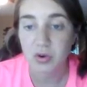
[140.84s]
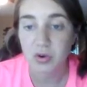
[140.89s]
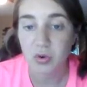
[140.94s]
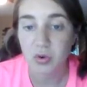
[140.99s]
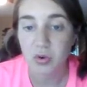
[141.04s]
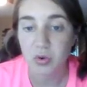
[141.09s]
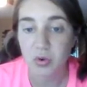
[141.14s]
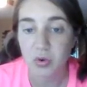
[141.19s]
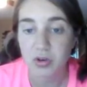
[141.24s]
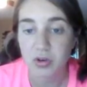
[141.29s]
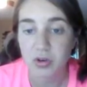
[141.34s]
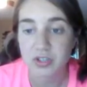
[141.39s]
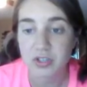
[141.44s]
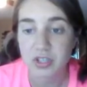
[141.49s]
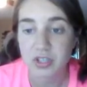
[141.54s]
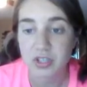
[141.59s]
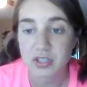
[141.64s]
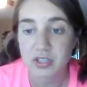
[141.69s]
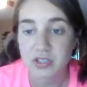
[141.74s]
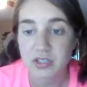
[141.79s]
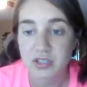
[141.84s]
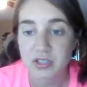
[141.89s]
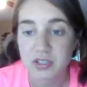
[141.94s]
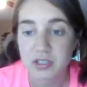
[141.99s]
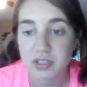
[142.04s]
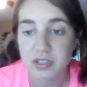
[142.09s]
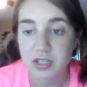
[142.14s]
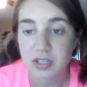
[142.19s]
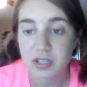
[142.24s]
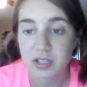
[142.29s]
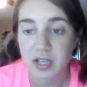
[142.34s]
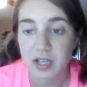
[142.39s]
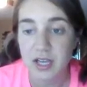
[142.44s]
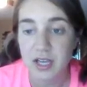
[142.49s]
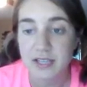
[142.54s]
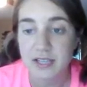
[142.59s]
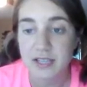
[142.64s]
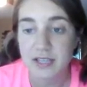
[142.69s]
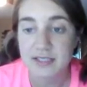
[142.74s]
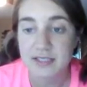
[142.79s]
or just
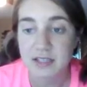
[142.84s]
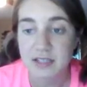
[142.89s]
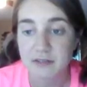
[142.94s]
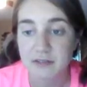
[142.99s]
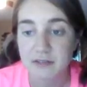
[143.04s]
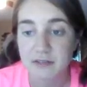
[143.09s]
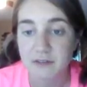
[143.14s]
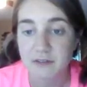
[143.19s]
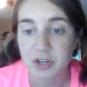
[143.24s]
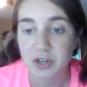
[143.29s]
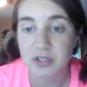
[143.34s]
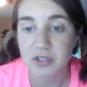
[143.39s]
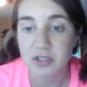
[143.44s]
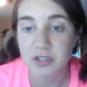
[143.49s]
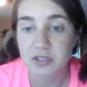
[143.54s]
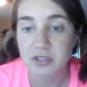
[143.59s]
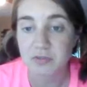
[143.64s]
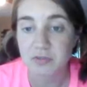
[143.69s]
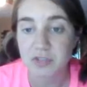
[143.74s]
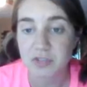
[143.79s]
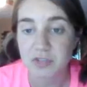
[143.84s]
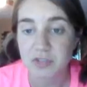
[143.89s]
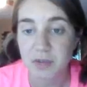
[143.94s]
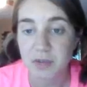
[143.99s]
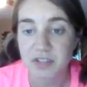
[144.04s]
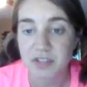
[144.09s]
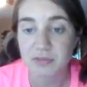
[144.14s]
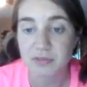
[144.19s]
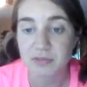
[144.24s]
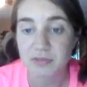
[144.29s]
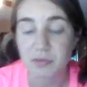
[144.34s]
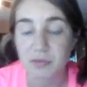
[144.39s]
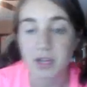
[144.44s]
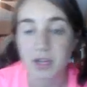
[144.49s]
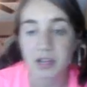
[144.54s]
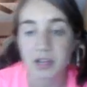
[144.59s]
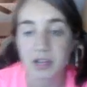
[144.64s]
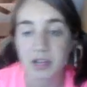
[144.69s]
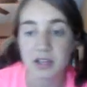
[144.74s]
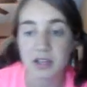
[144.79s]
x to the first, which matches what we
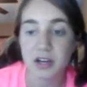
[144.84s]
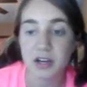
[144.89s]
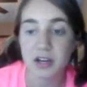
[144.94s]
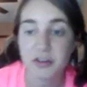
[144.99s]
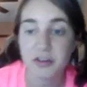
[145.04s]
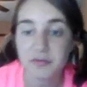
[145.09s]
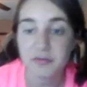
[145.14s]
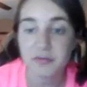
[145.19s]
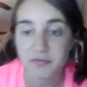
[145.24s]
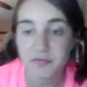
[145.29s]
got there.